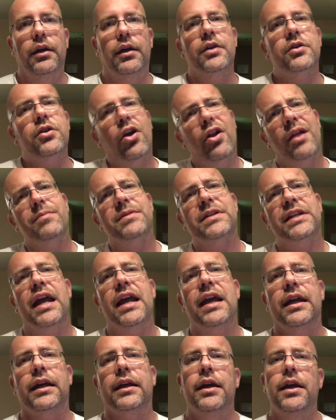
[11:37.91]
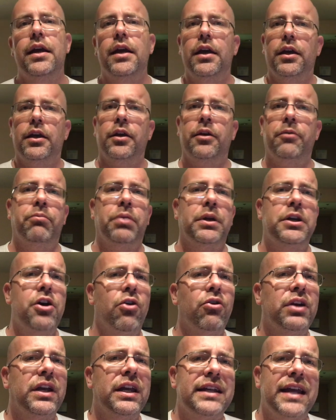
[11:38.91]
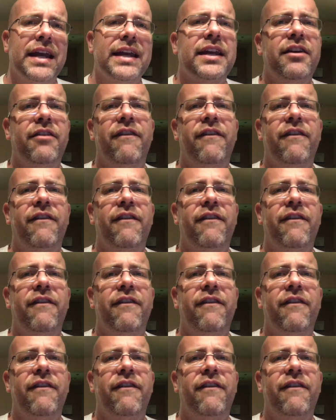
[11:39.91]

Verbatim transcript: Is all I'm saying. But don't get taken